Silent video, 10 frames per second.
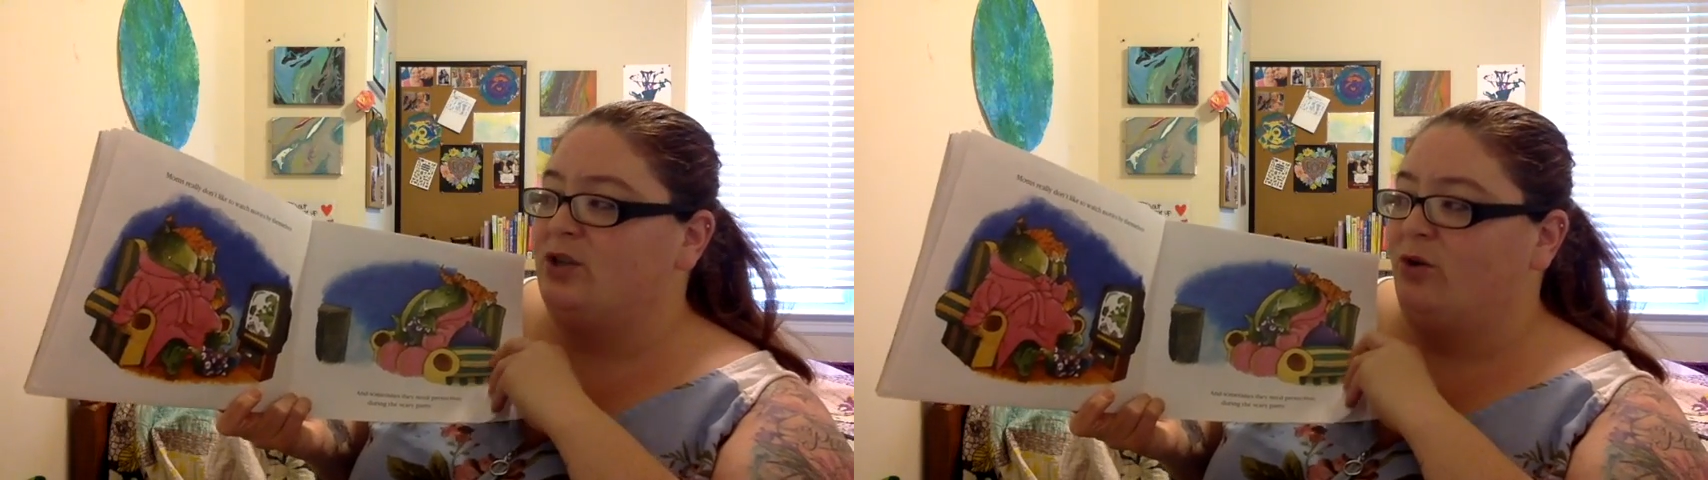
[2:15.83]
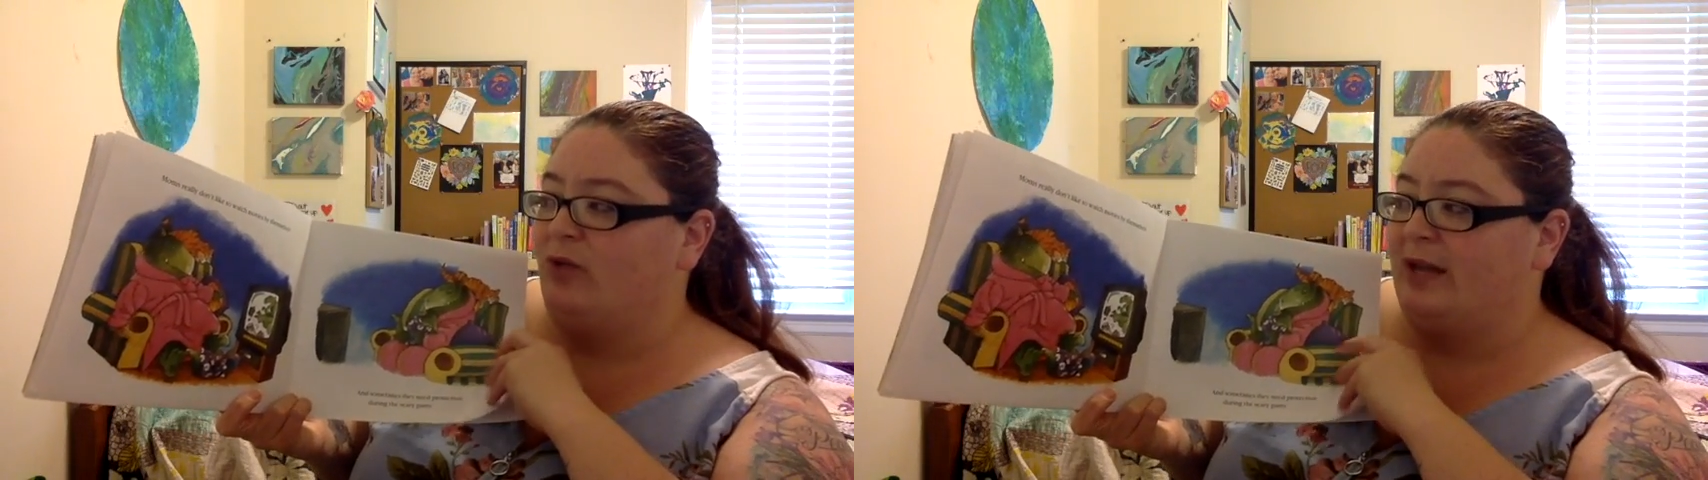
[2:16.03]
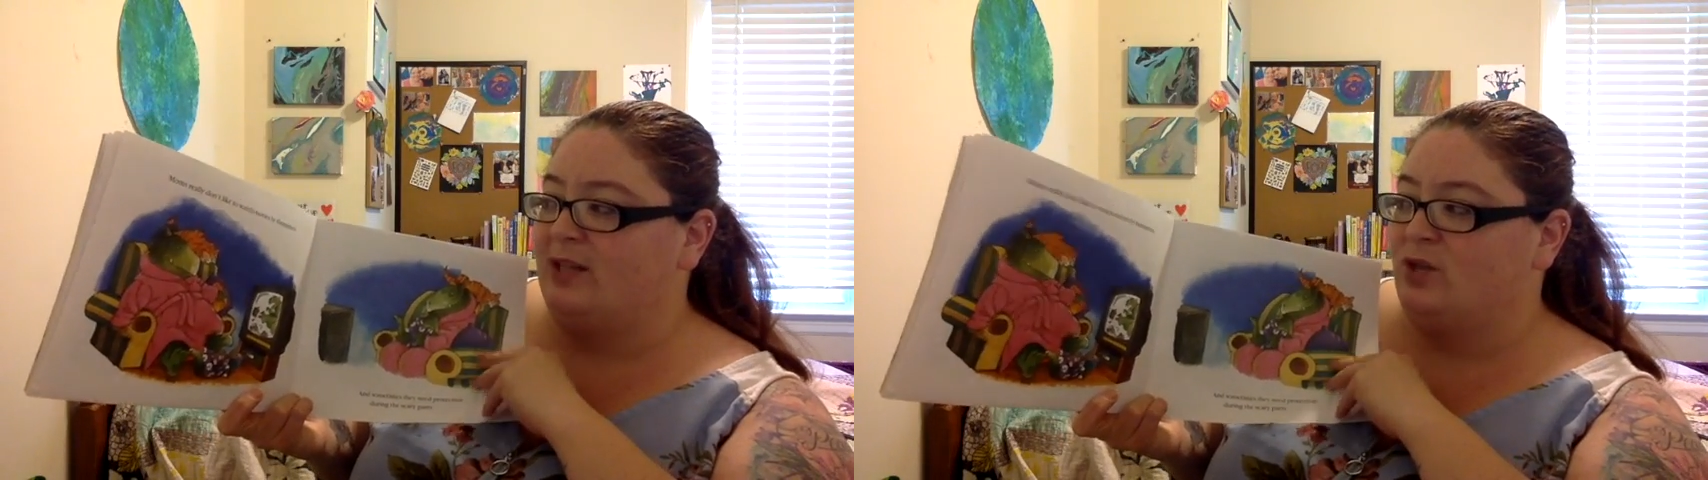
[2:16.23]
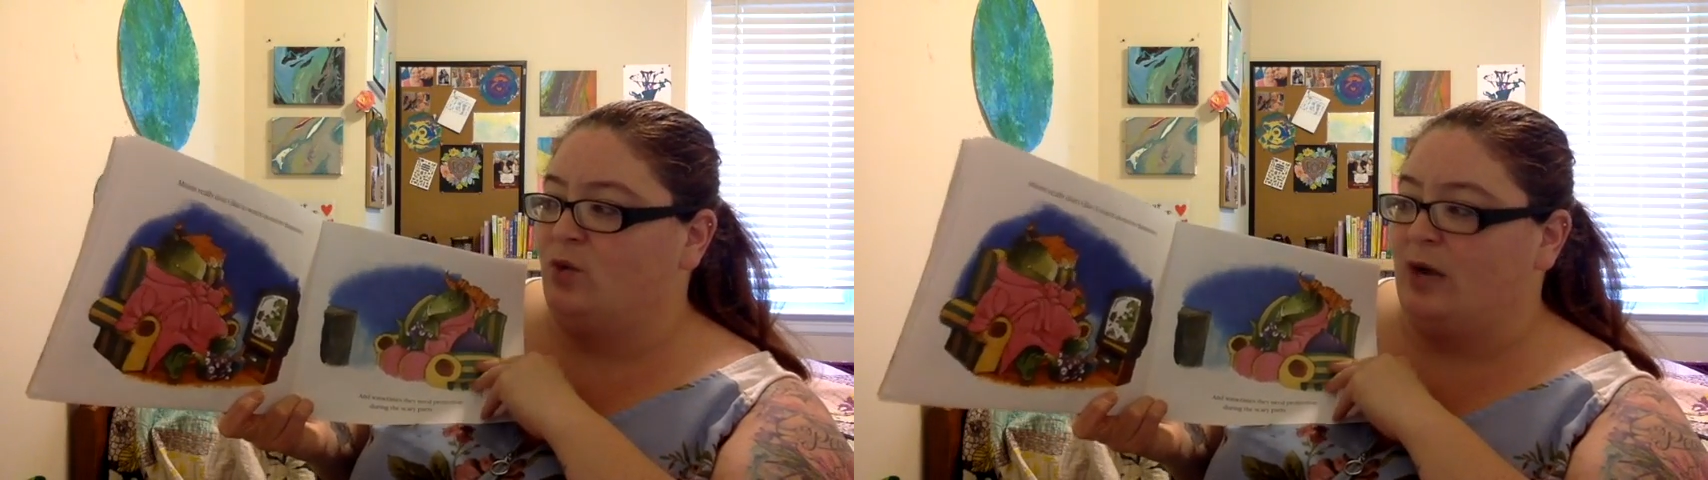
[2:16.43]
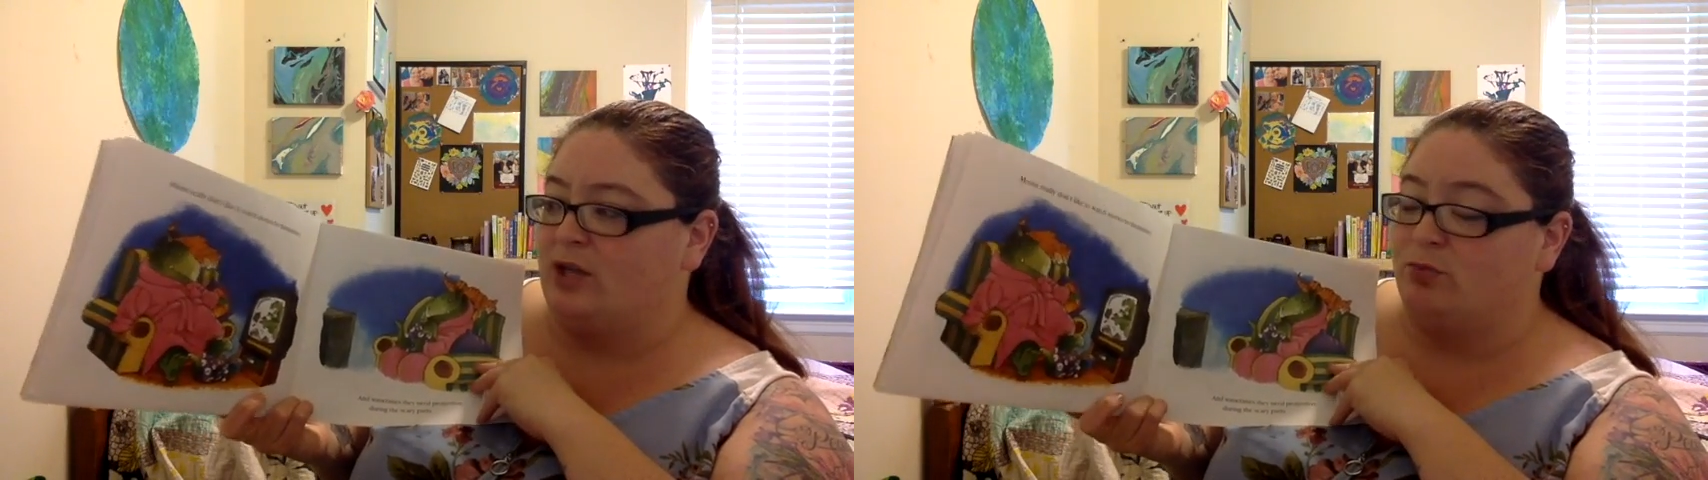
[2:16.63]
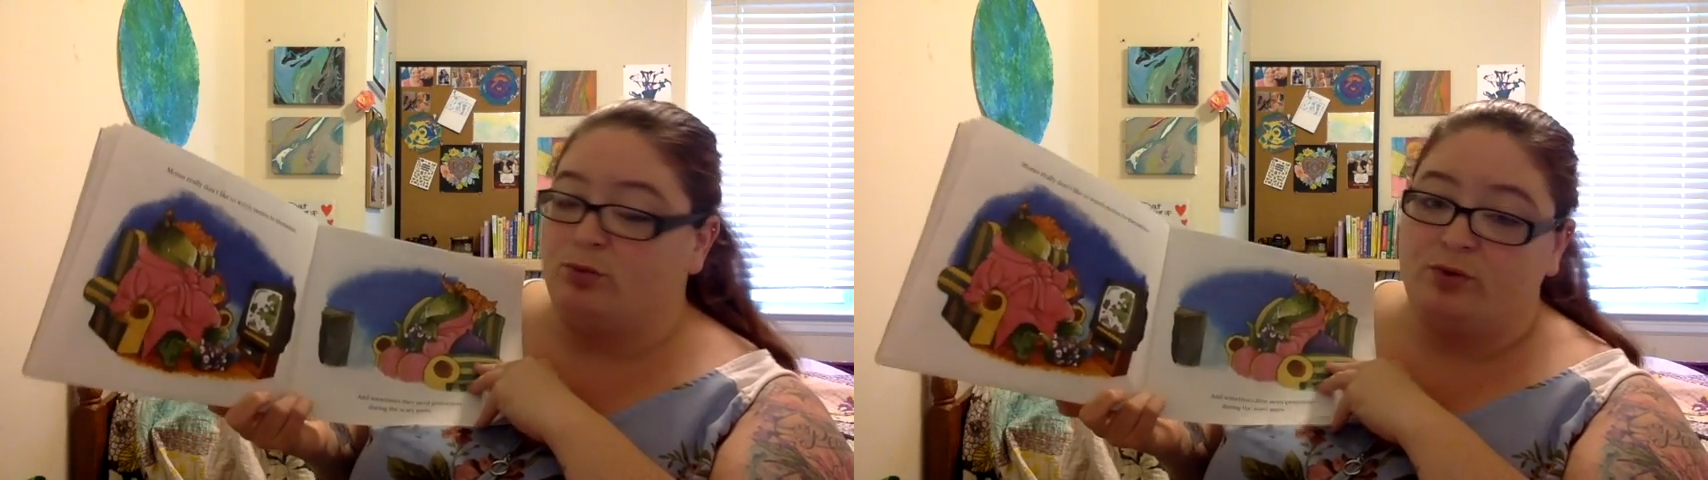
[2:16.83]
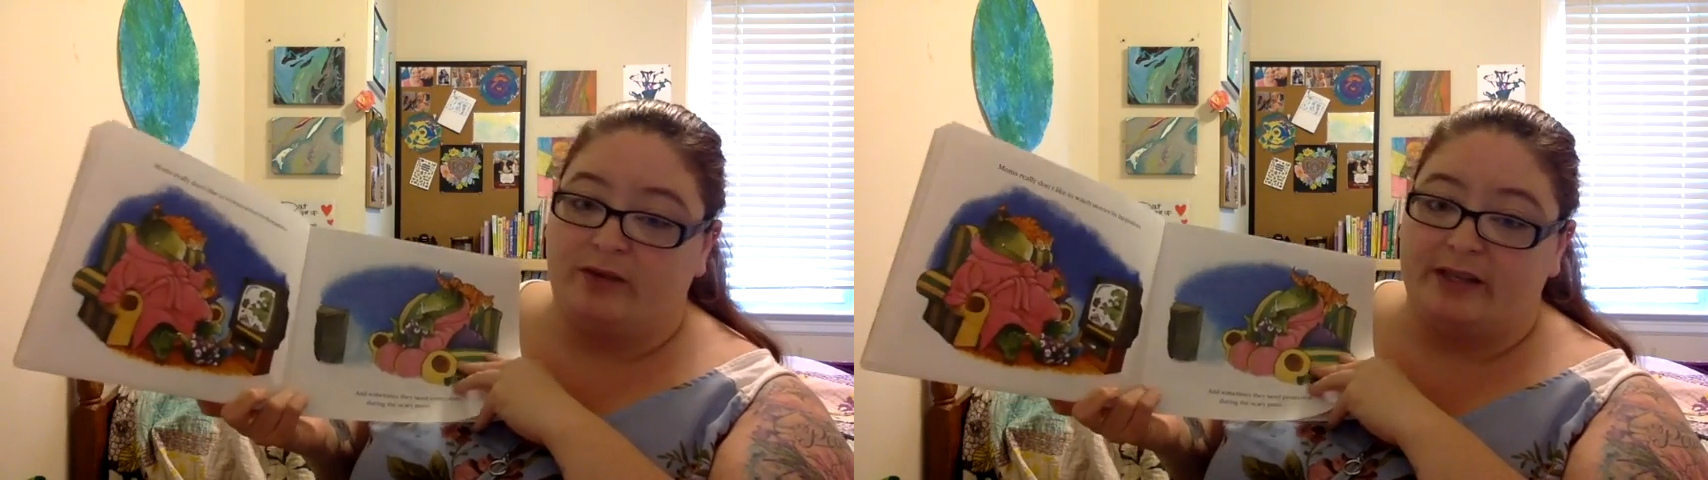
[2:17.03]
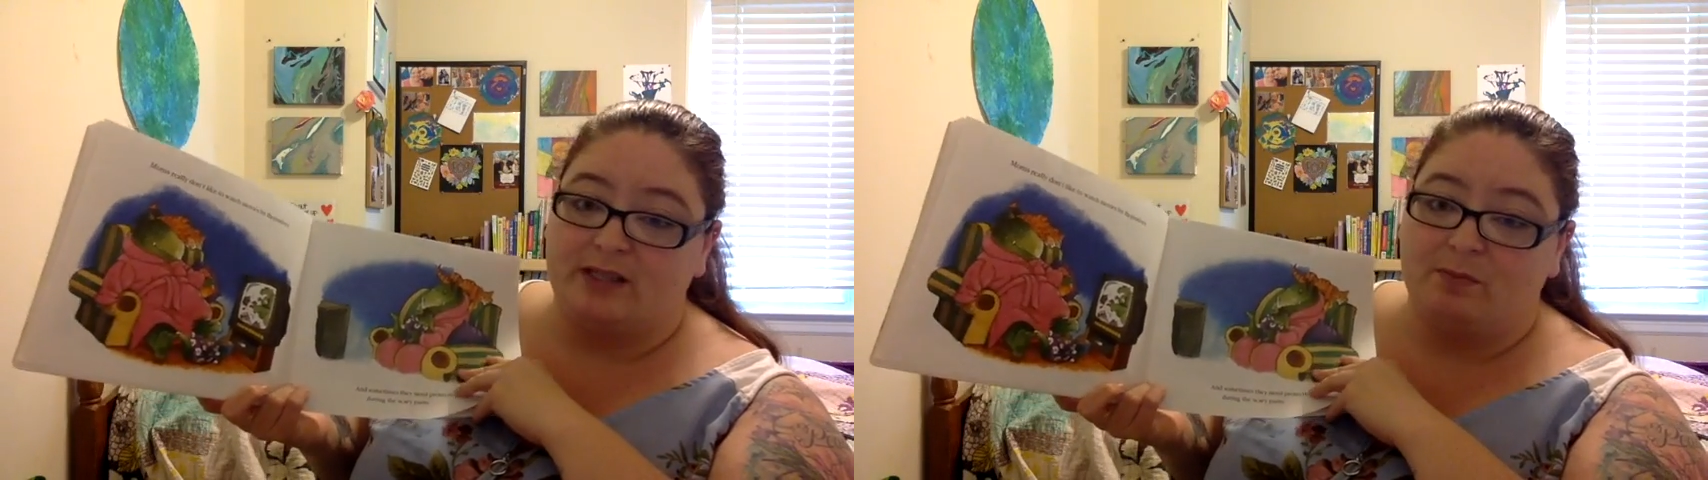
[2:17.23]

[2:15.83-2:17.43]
don't like to watch movies